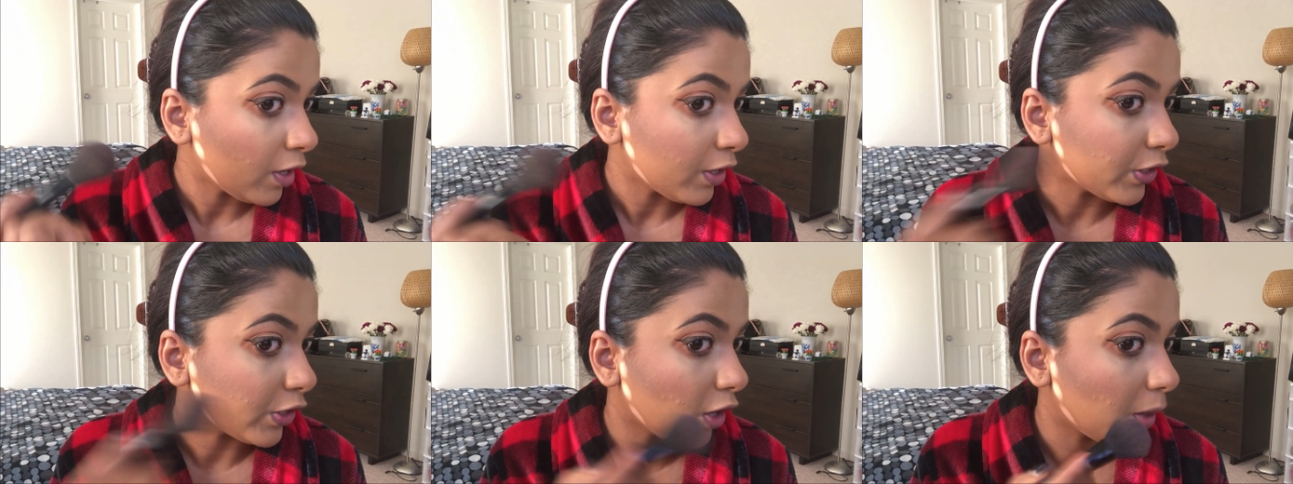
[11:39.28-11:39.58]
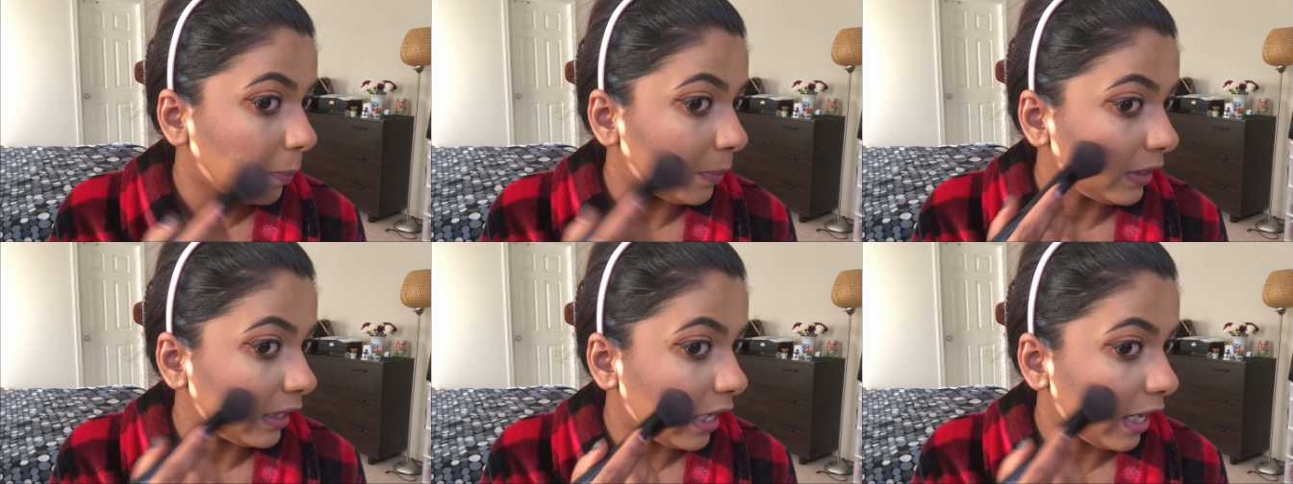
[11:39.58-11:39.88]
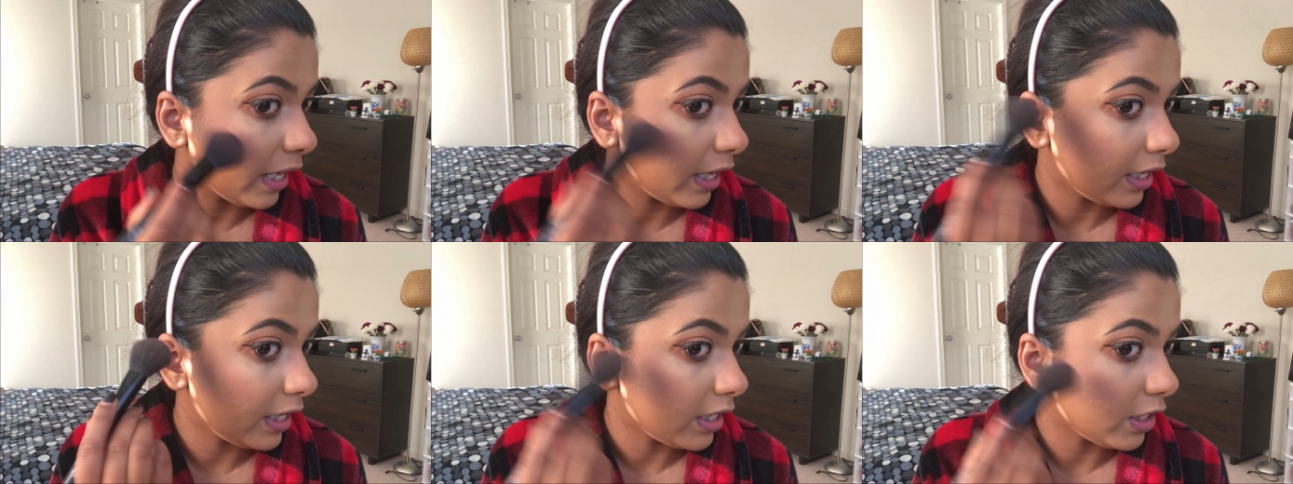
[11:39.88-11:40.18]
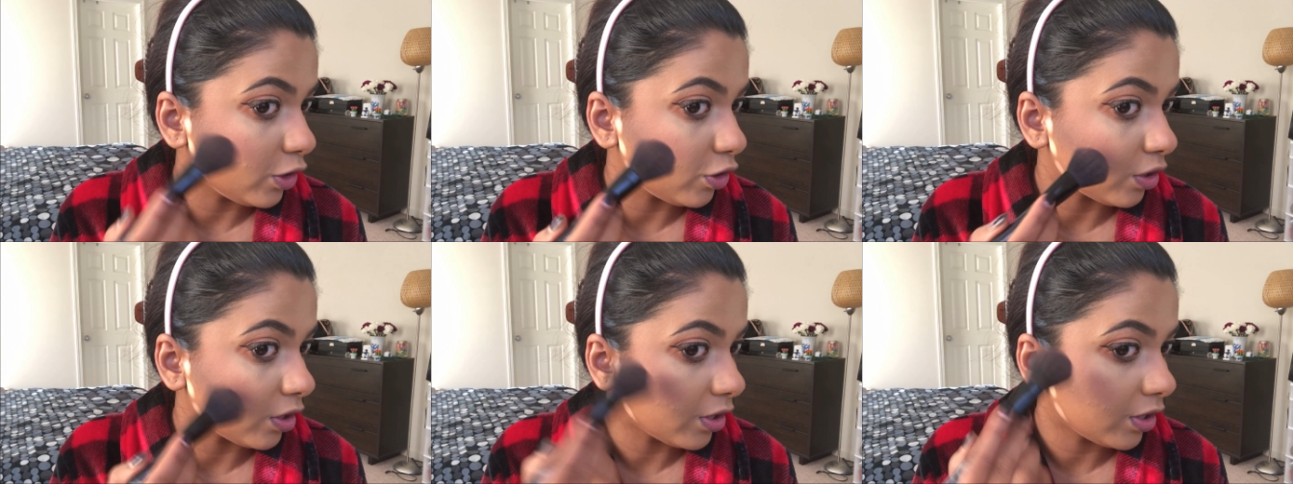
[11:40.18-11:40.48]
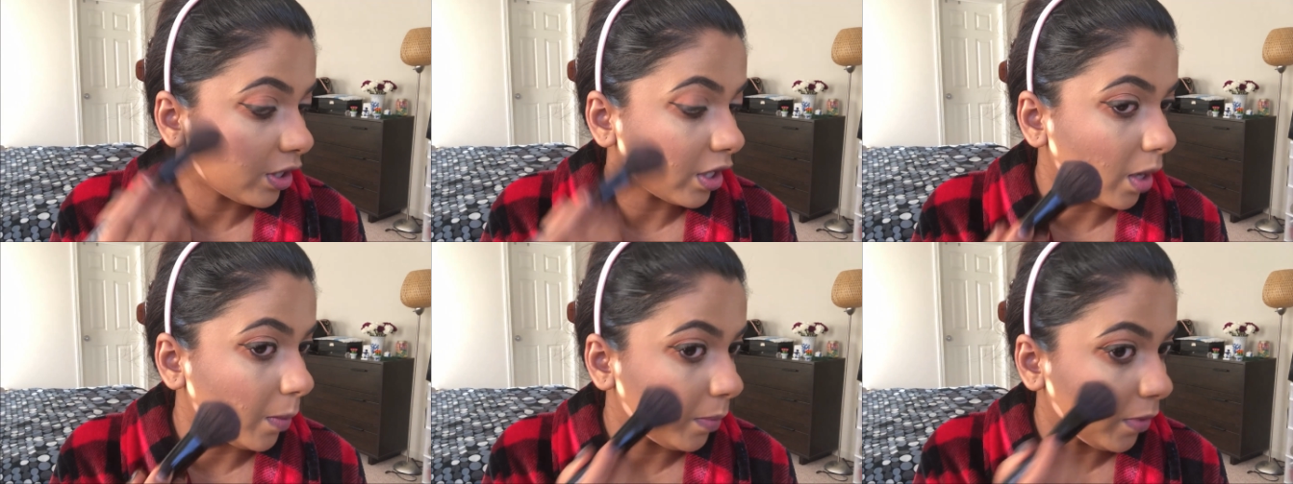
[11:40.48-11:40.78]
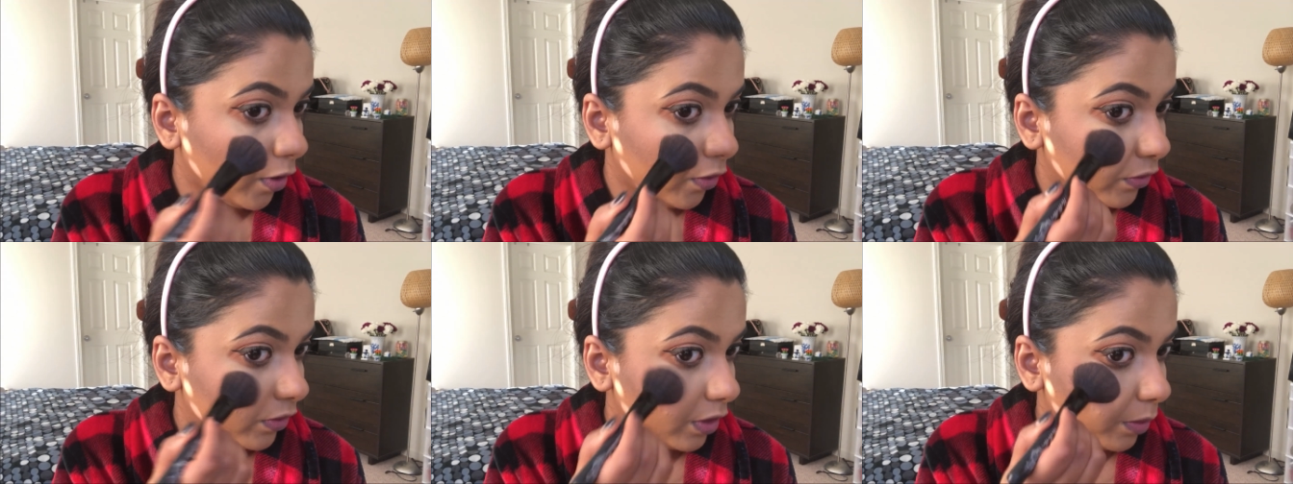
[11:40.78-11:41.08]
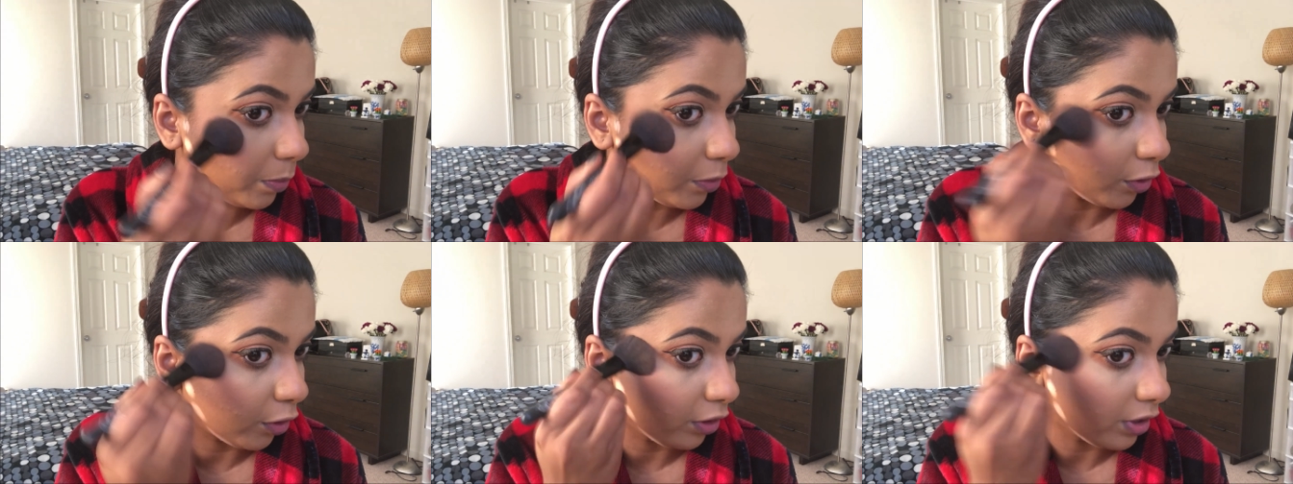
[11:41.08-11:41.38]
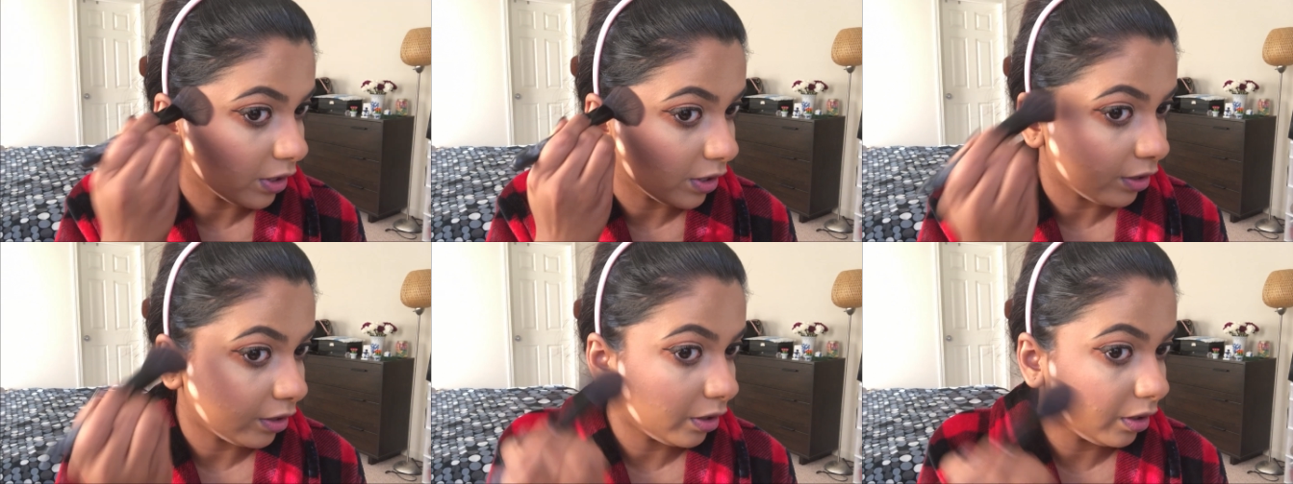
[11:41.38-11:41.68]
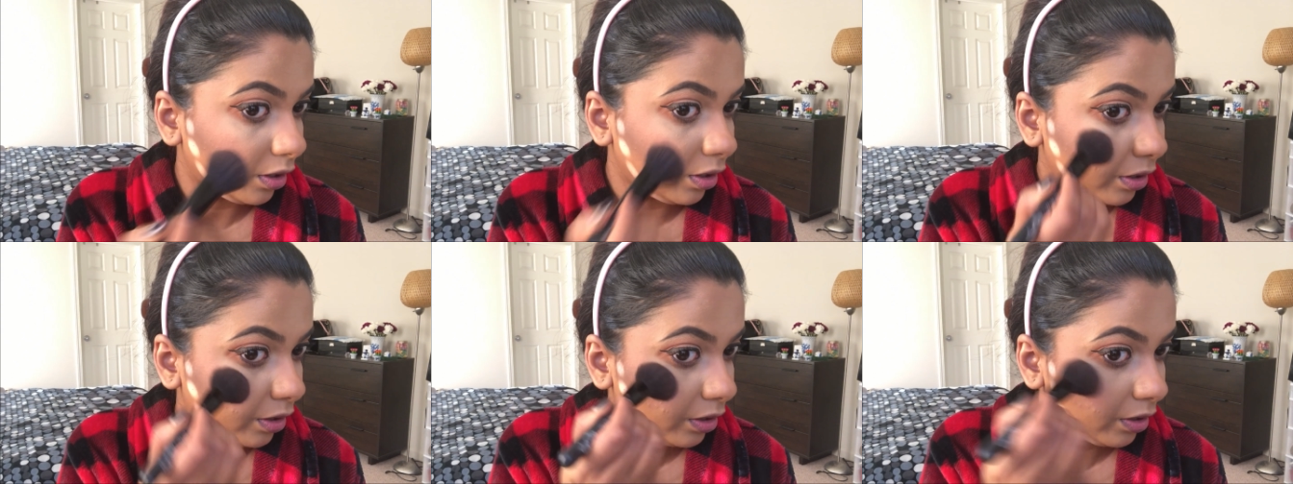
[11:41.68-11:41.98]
So apply just above the bronzer,